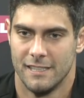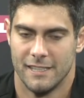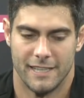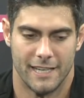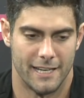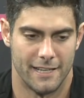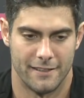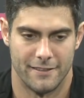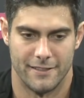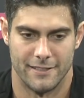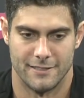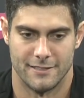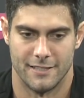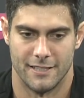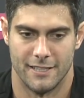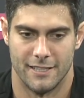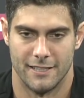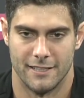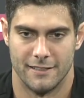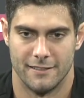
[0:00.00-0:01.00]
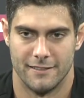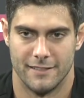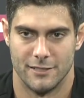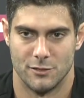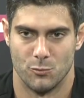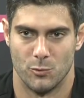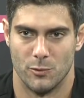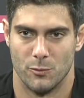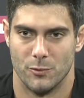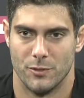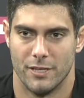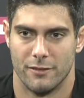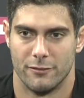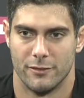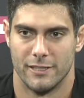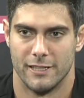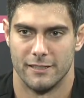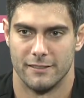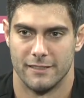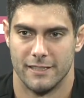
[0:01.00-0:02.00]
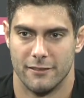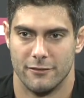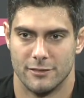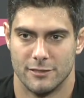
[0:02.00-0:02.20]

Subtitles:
yeah, this win will definitely give